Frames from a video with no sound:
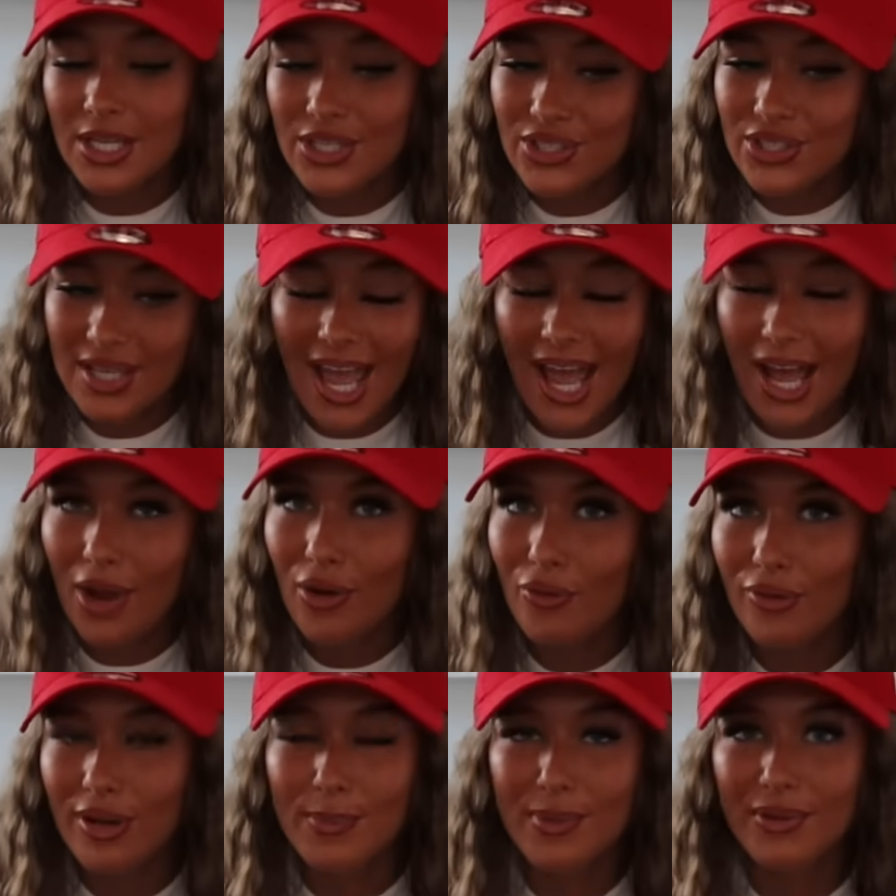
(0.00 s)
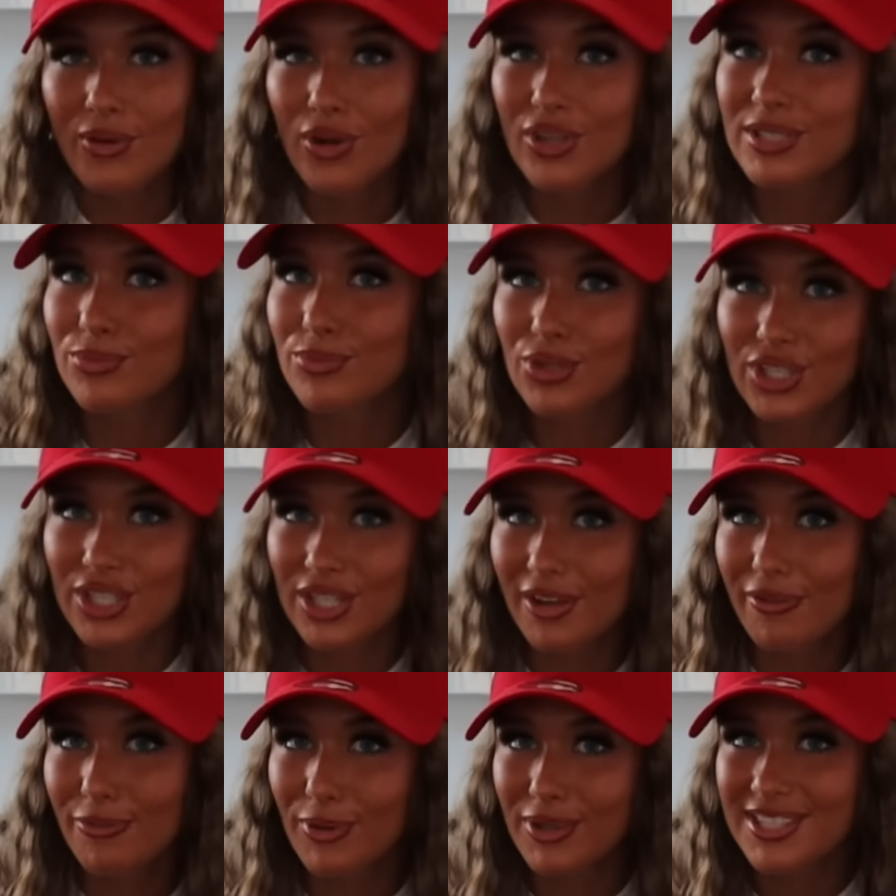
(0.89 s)
So yeah, hopefully we've got some good
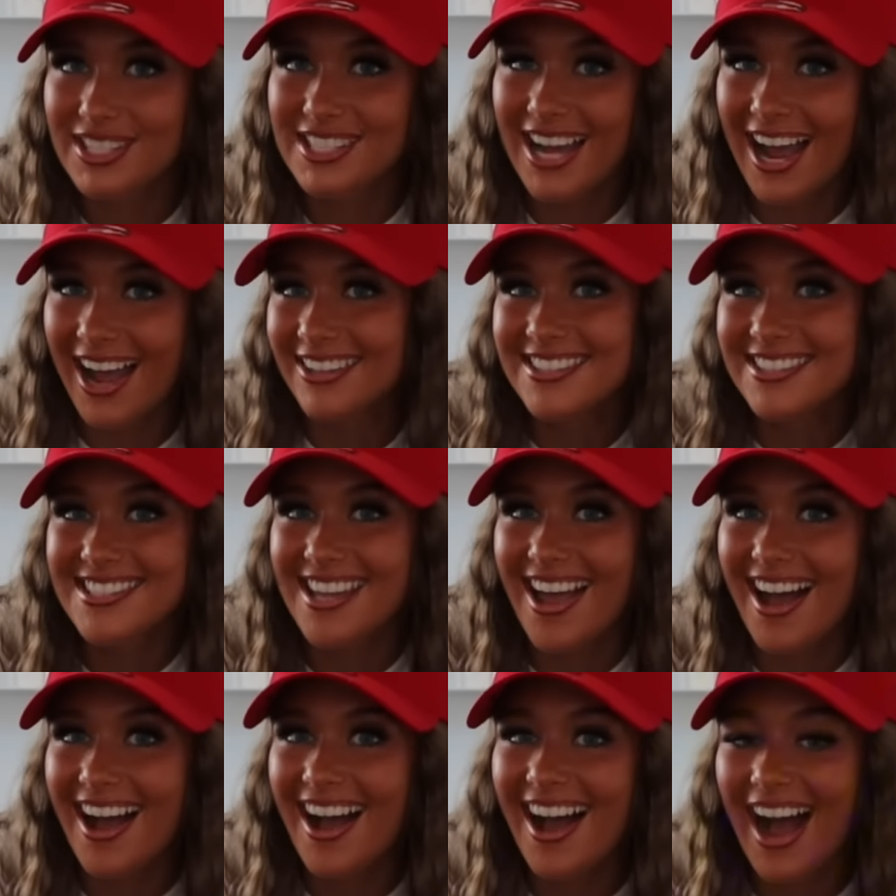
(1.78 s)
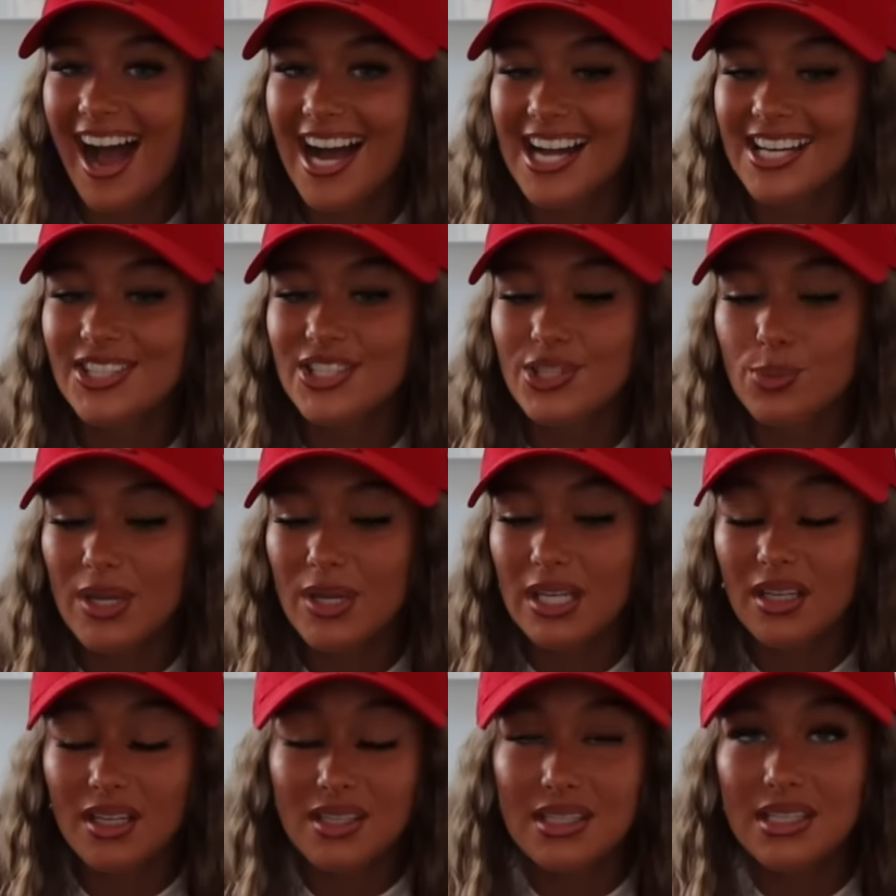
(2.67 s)
enough ones to answer and
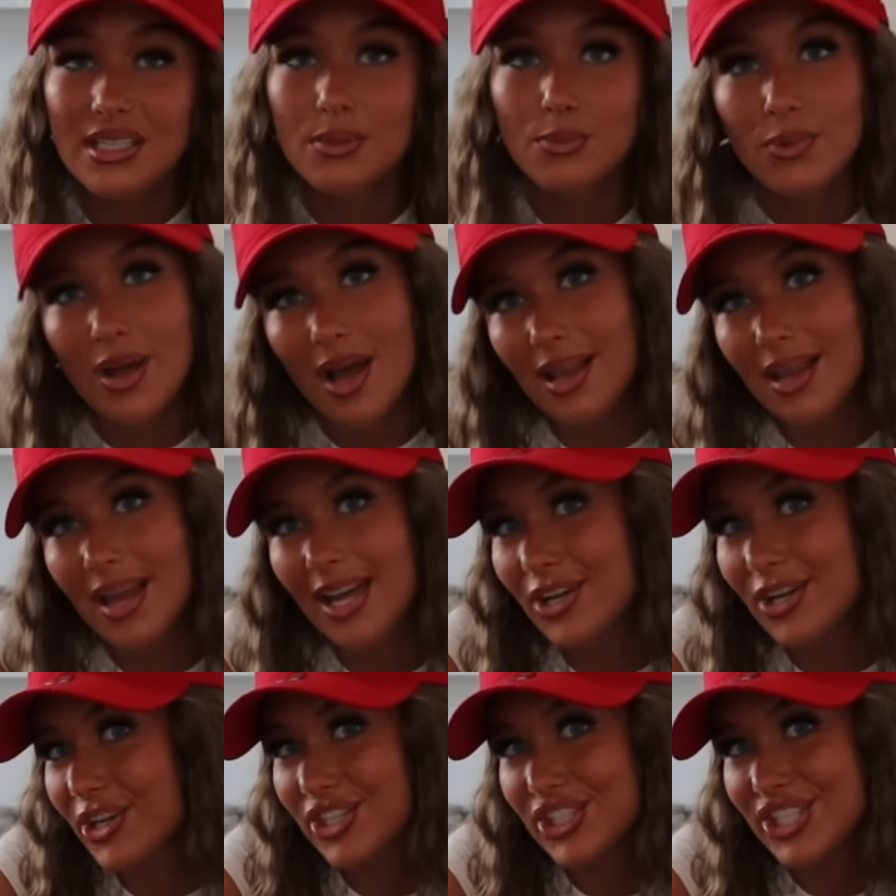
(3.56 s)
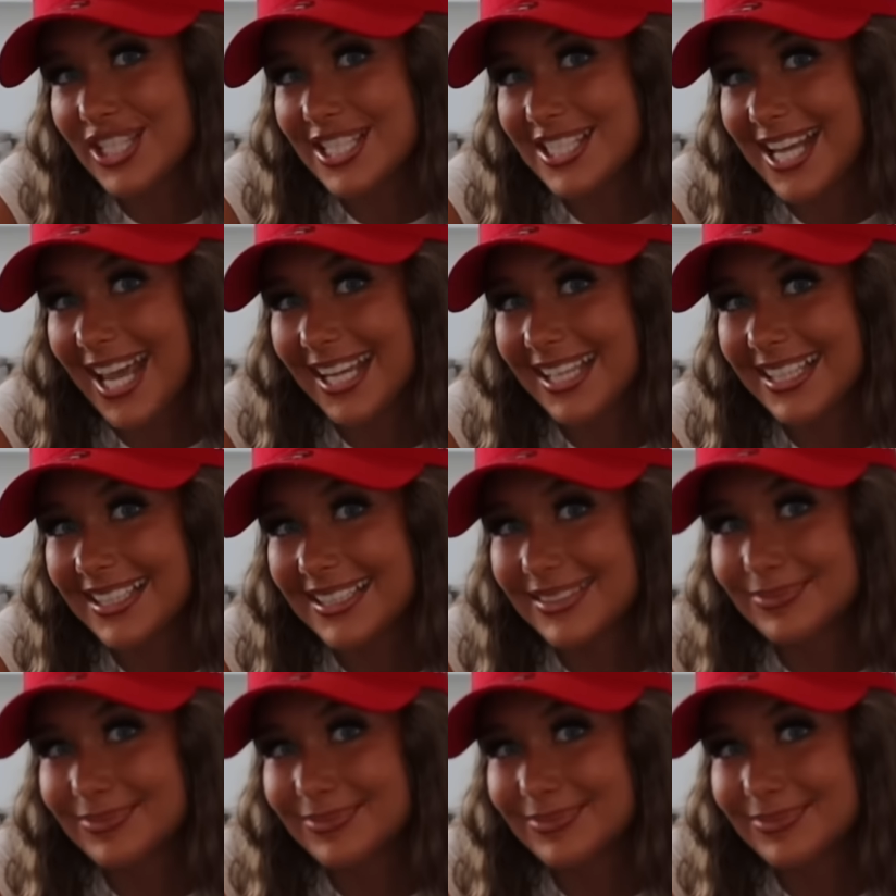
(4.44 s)
we can answer them while I cook a cheesecake.